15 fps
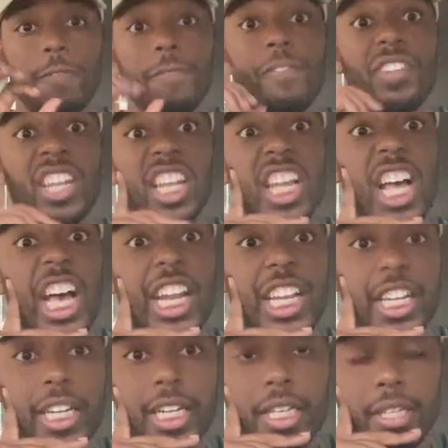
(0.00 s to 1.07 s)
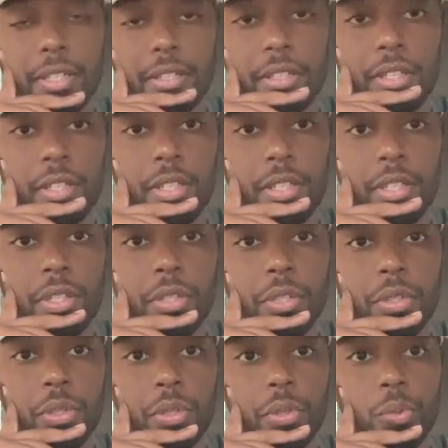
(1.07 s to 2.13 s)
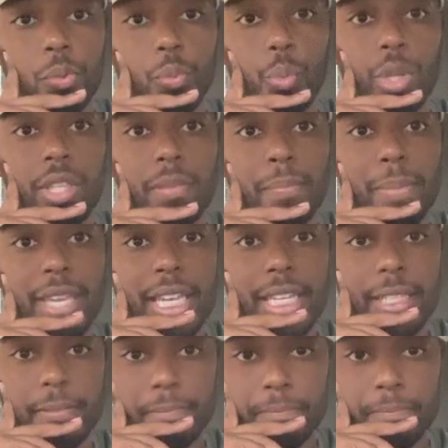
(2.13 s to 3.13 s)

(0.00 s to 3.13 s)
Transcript: flooded with men.